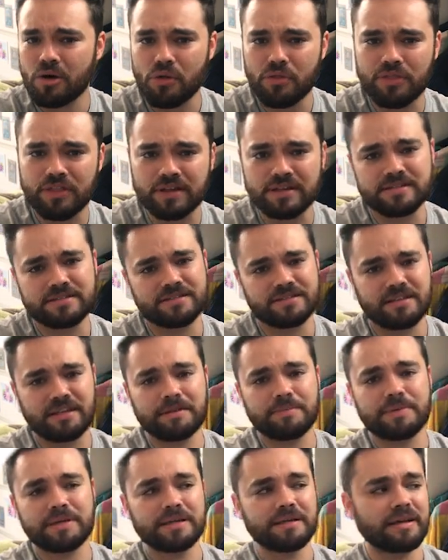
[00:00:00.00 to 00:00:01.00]
whole thing is just
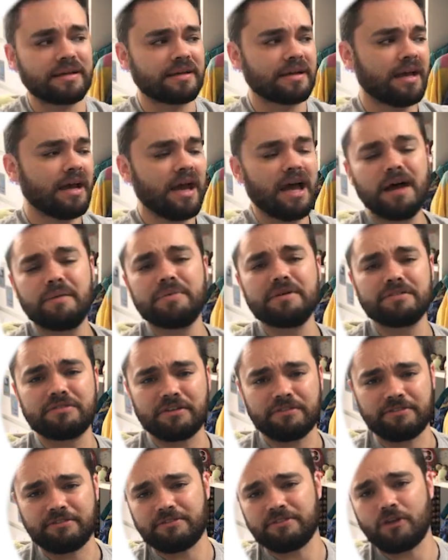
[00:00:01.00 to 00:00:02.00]
gonna be like a bit of
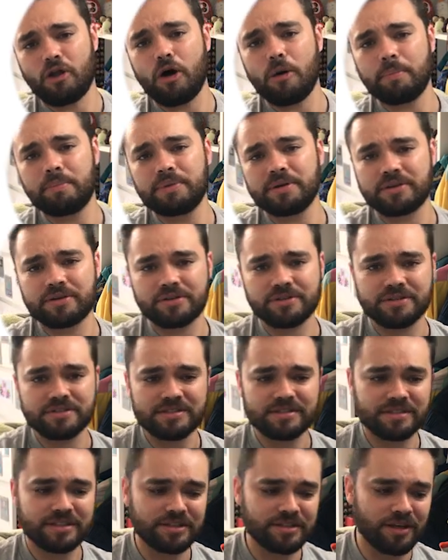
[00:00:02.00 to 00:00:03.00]
a flop
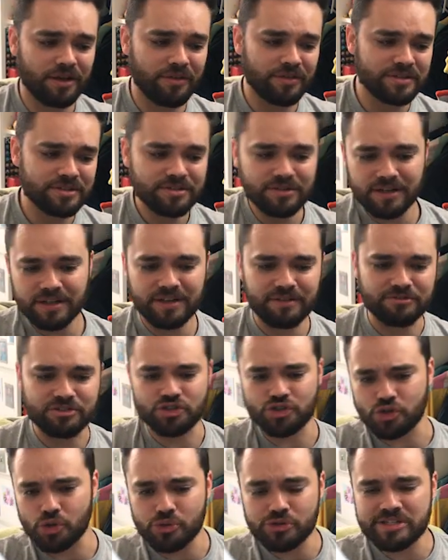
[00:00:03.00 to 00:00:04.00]
because, you know, there's not enough
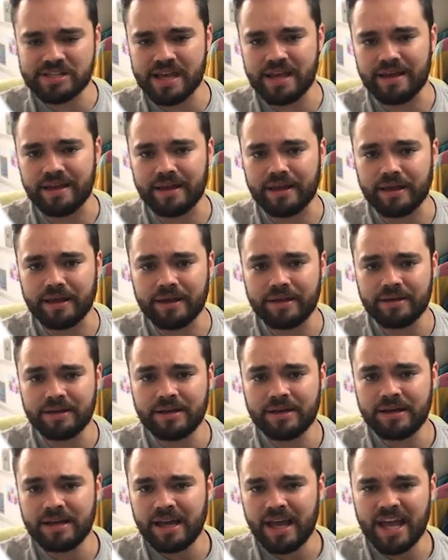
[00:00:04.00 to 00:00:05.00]
juice here.
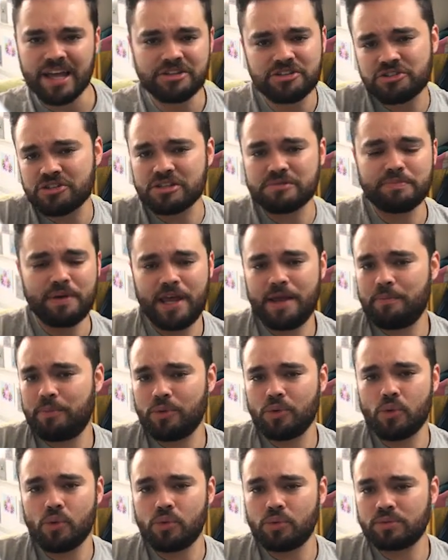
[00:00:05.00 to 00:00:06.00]
It's just
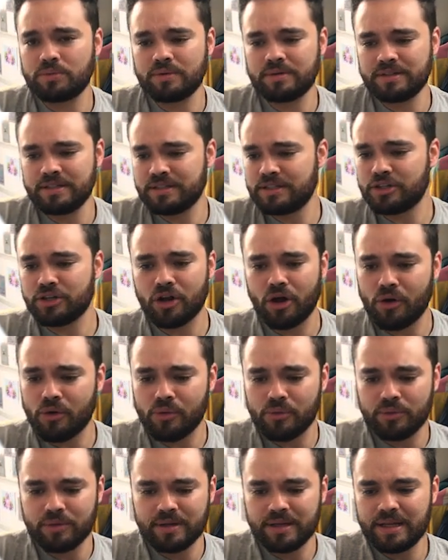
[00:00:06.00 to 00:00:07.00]
people, you
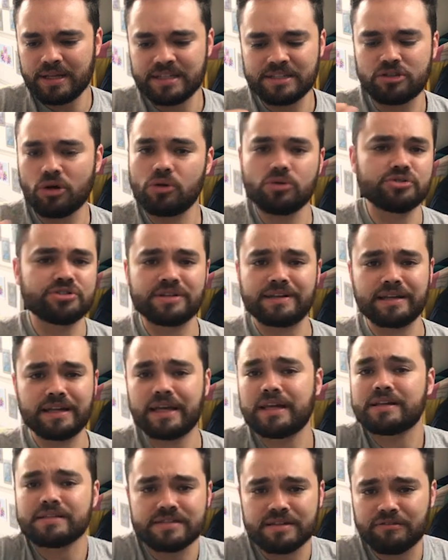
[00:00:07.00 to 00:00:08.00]
know, indulging in
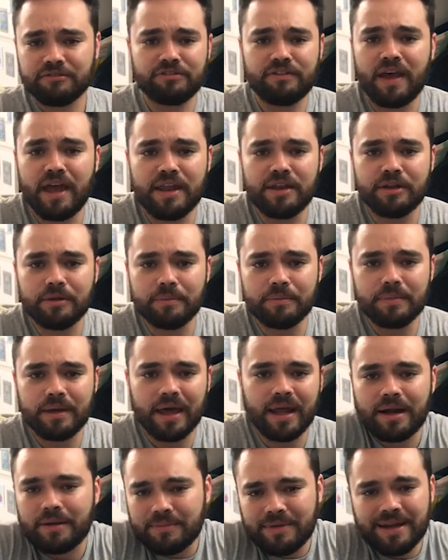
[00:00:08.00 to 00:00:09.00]
innocent fandom.
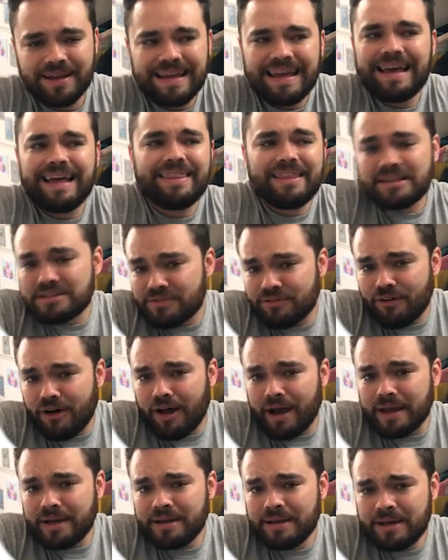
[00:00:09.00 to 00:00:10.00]
And I'm like, eh, that's
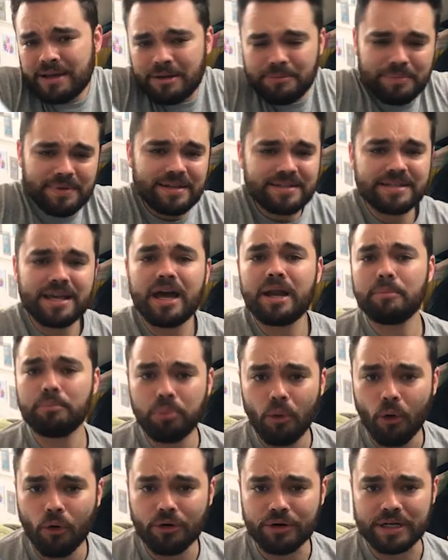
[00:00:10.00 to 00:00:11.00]
fine, but that's kind of
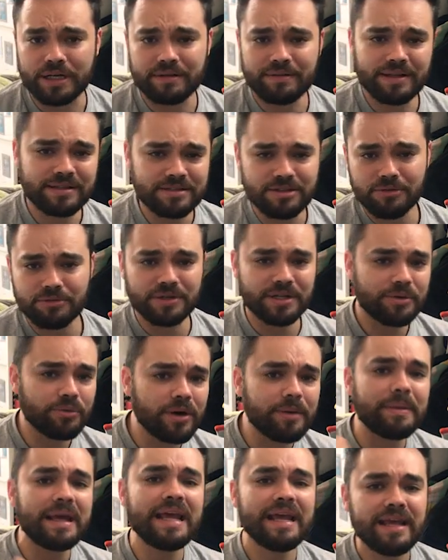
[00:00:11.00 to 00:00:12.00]
boring. That's not really
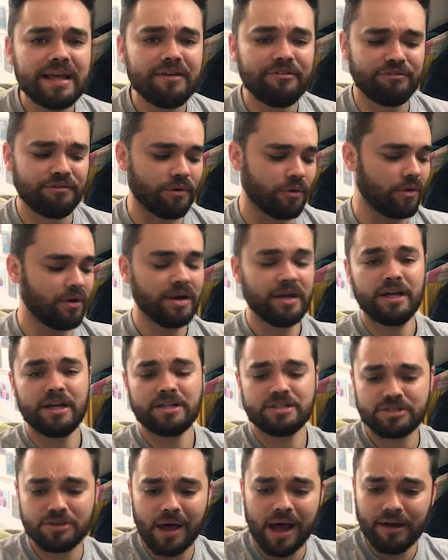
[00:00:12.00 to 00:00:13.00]
what I'm here for.
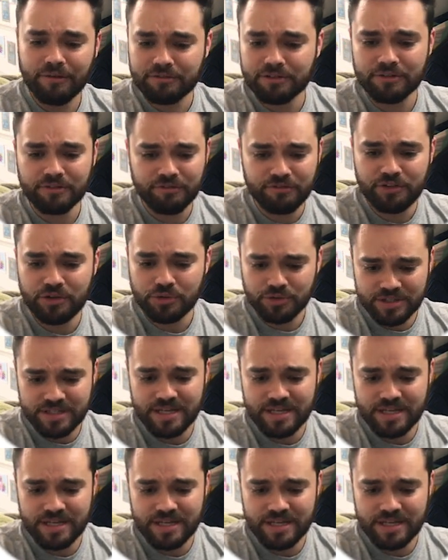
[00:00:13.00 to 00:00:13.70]
So after a few